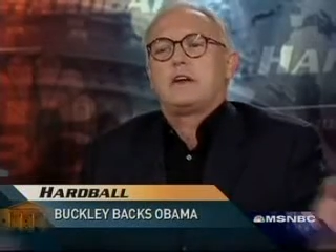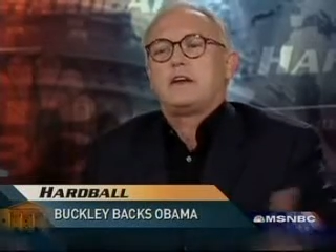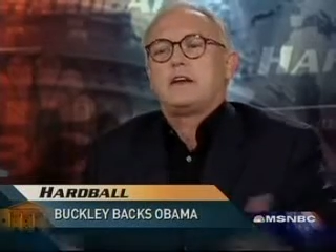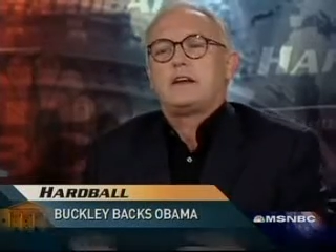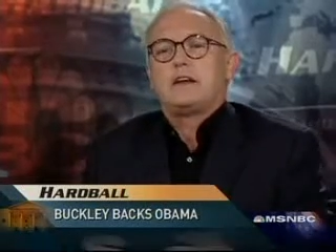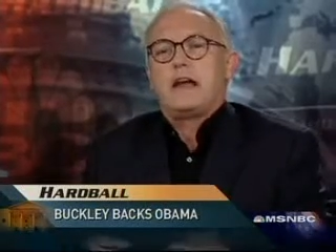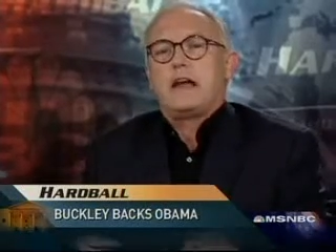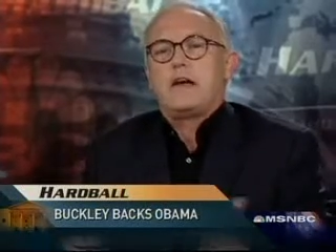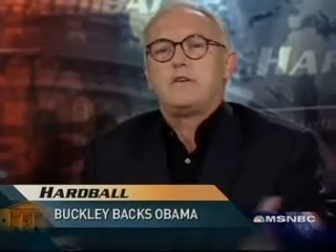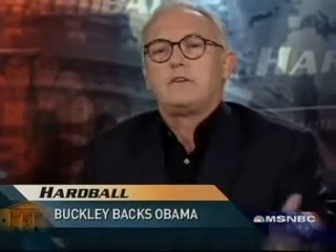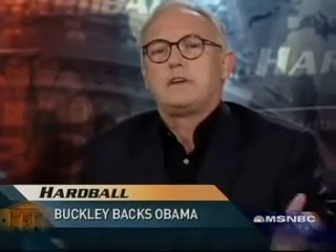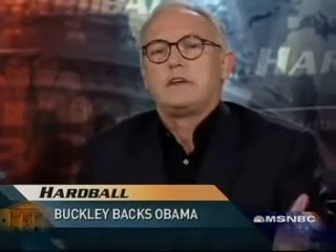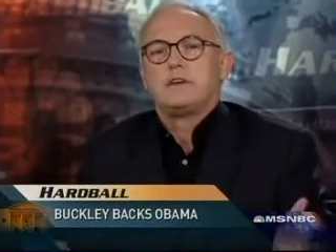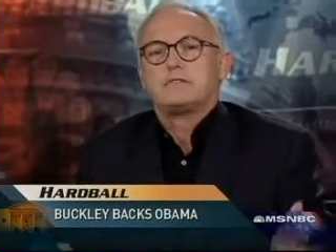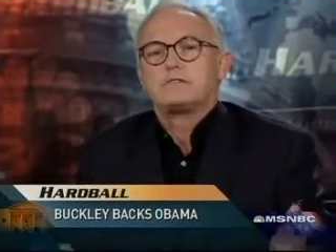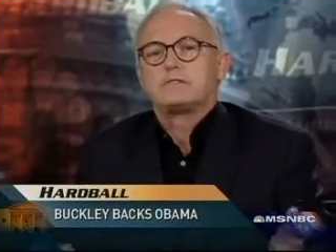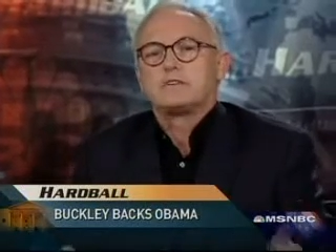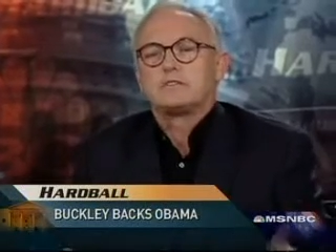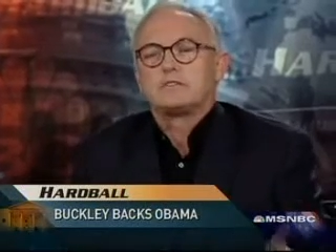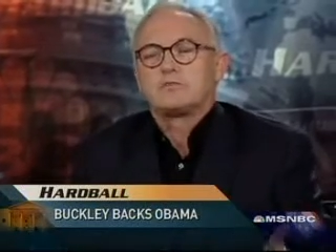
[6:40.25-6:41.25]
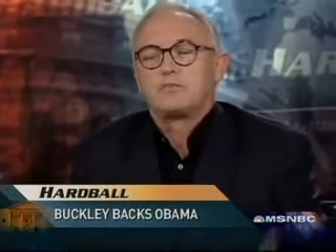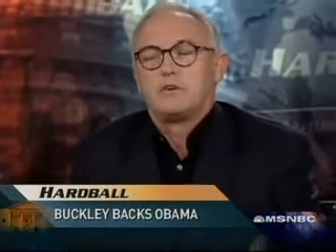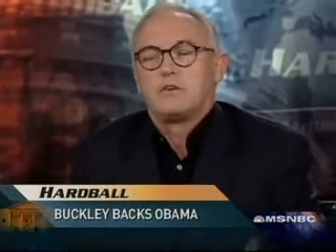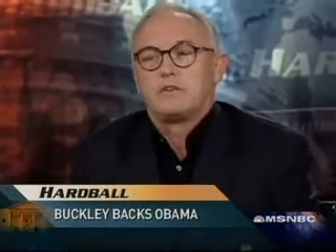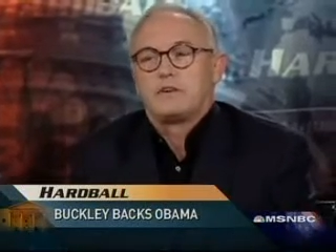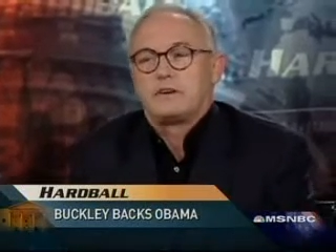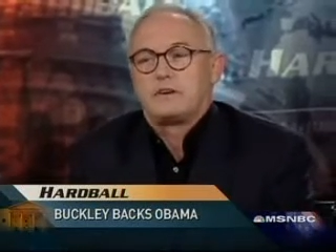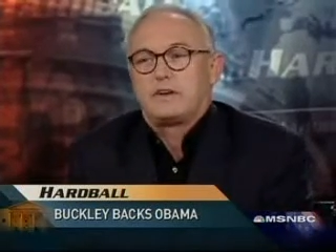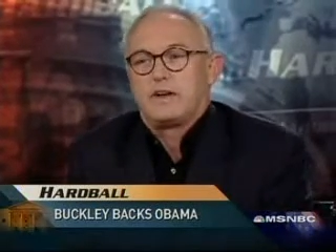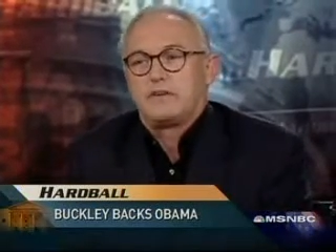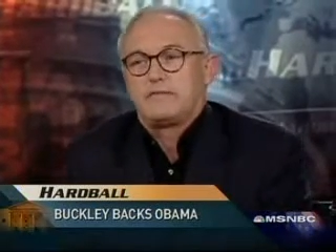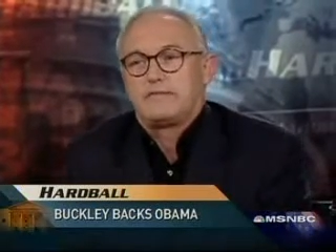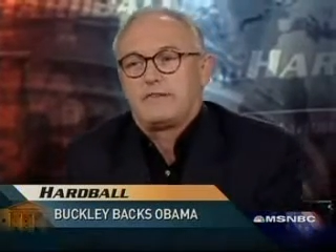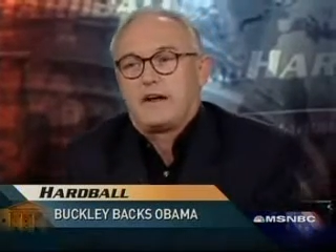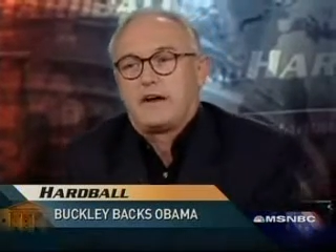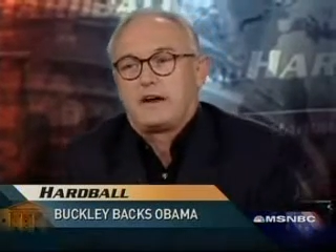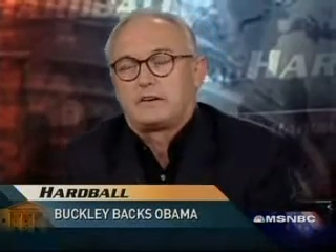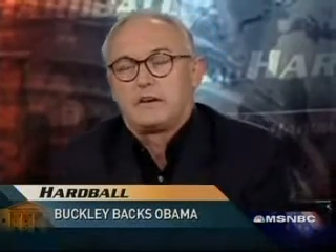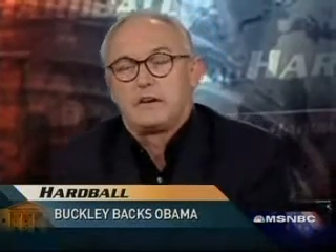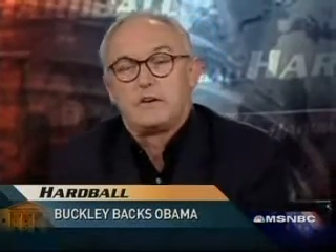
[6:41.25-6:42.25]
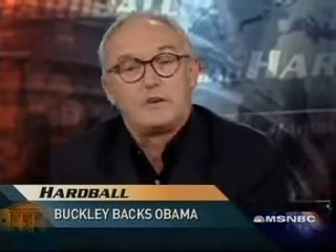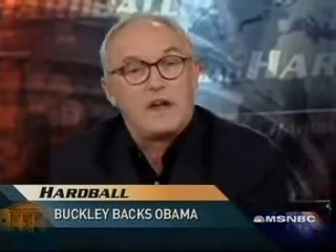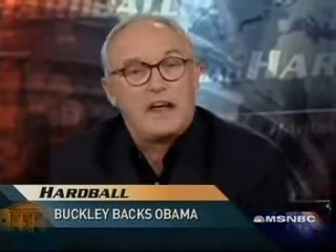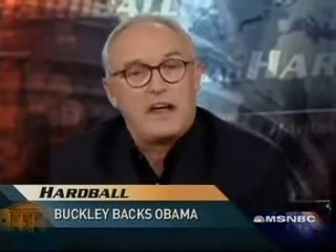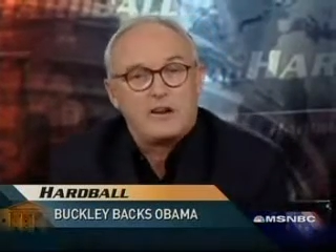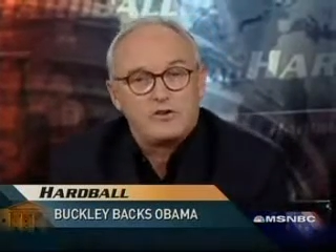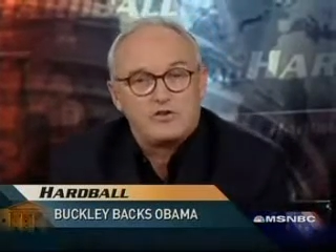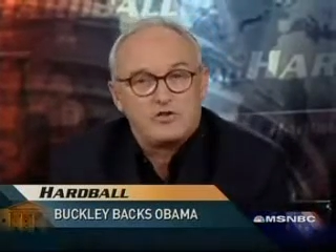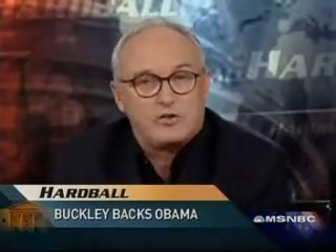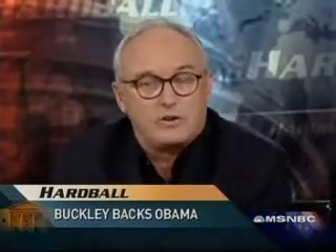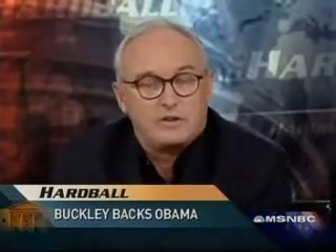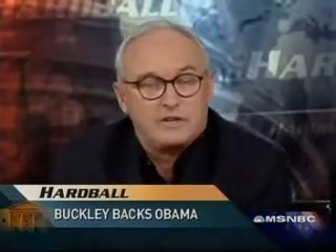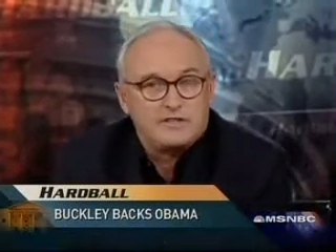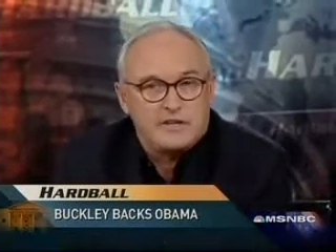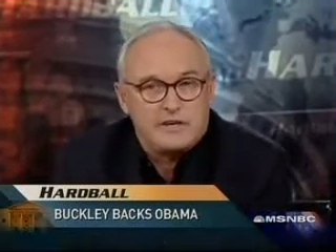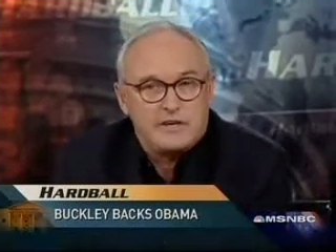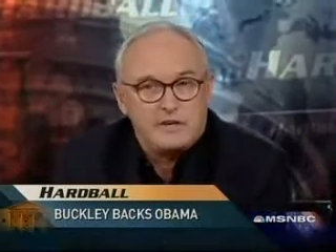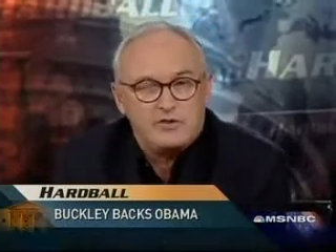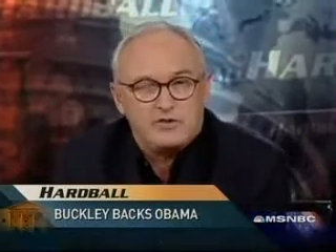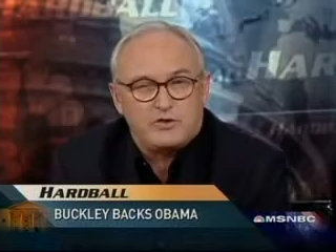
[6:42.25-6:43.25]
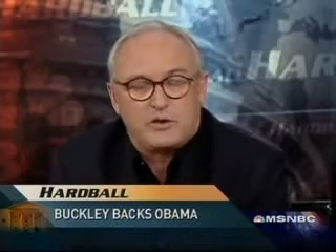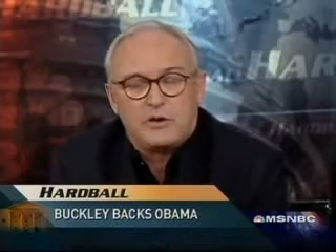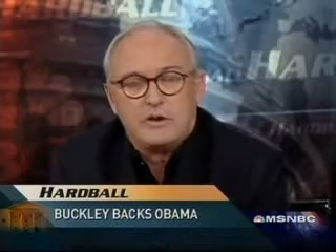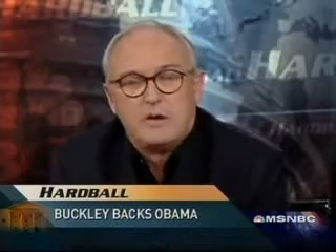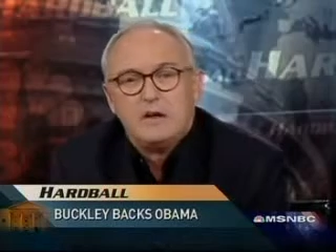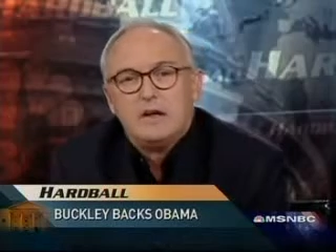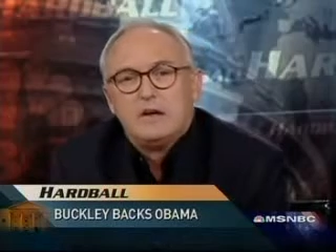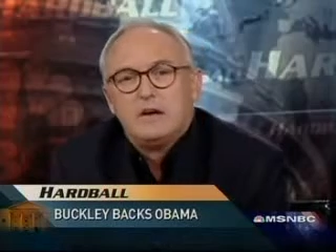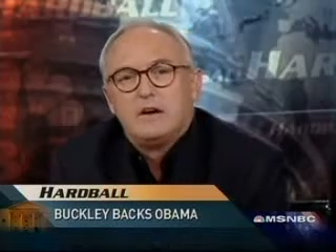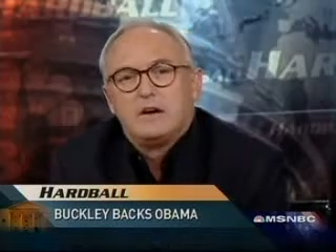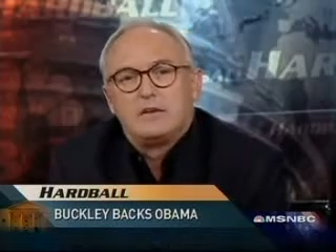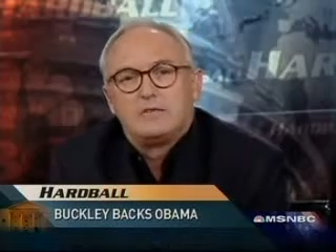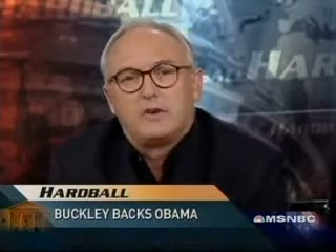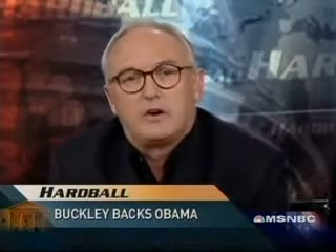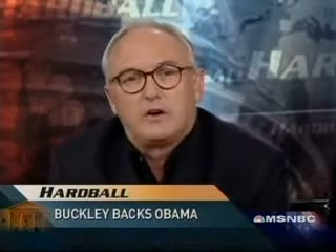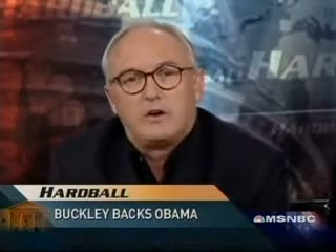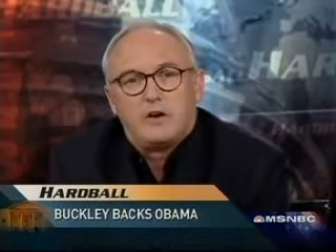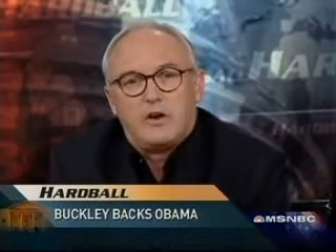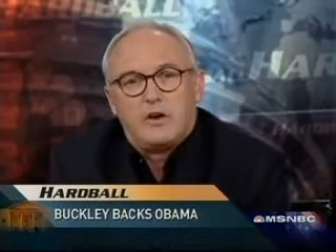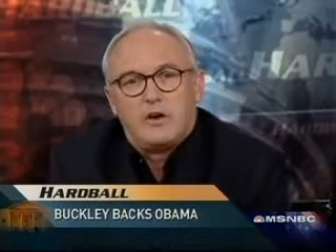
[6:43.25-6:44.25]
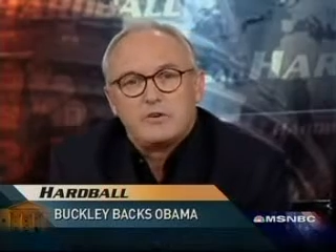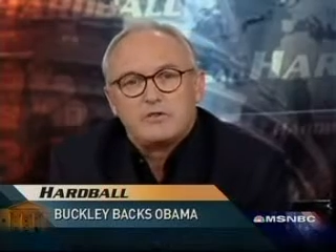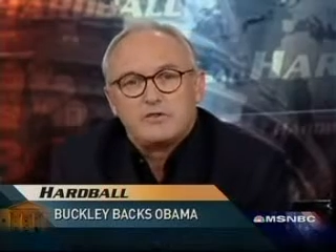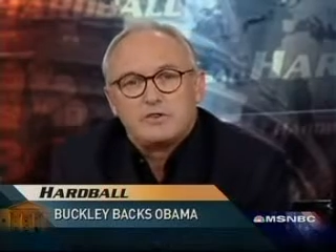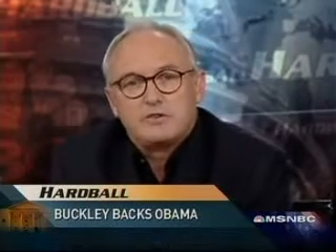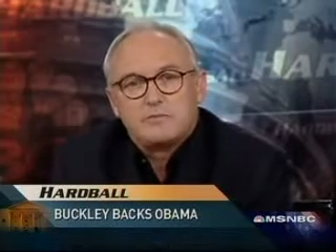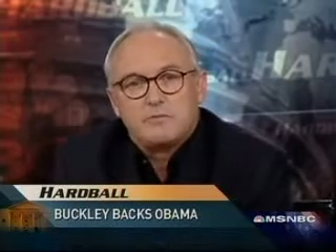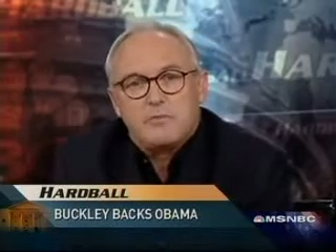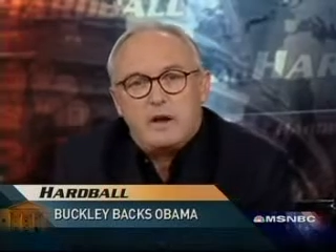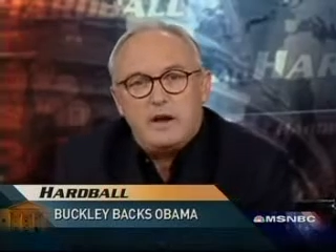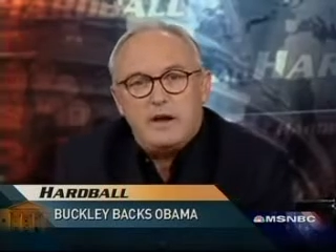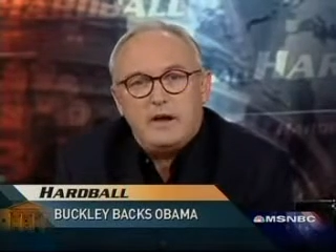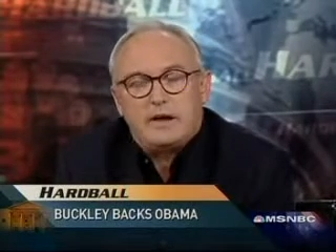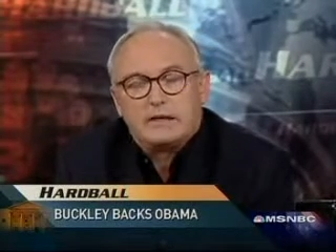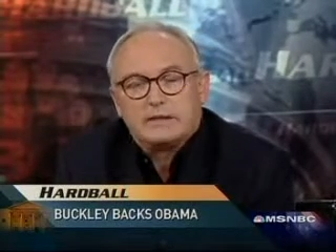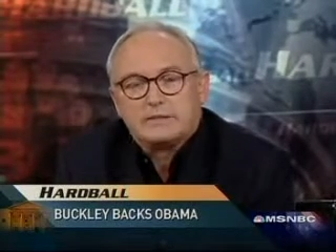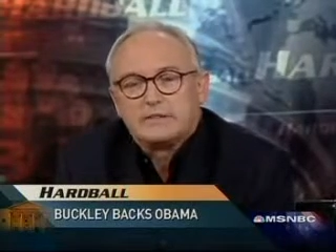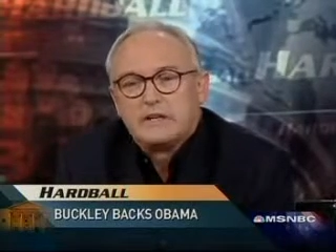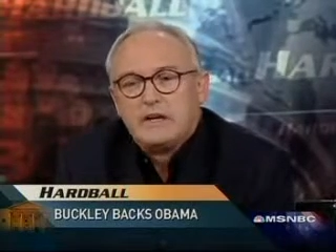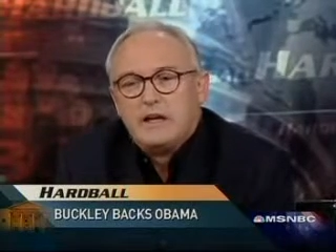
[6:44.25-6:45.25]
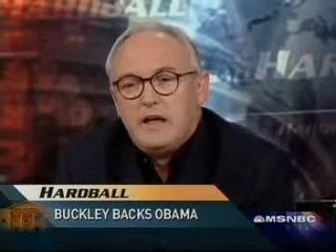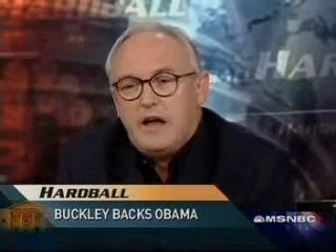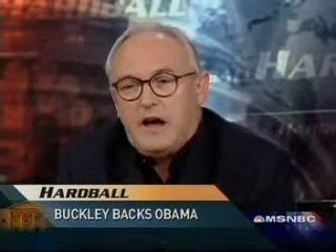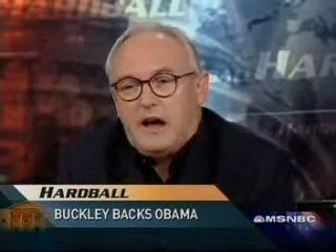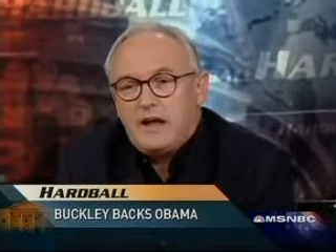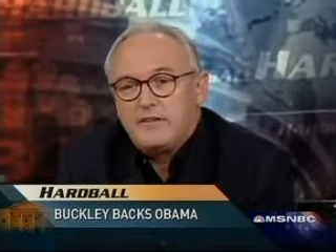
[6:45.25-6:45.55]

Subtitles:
and he now leaves us with a de facto nationalization of our largest banks.